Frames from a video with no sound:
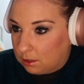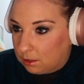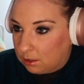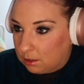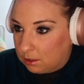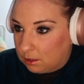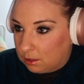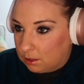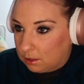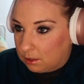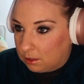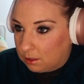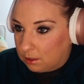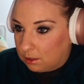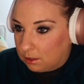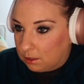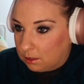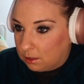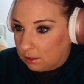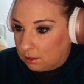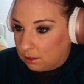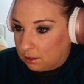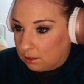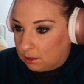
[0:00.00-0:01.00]

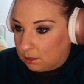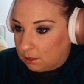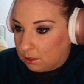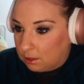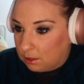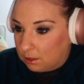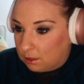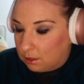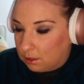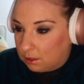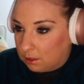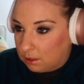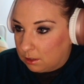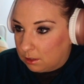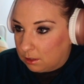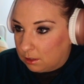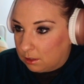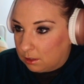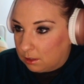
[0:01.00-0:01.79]
Nothing is said.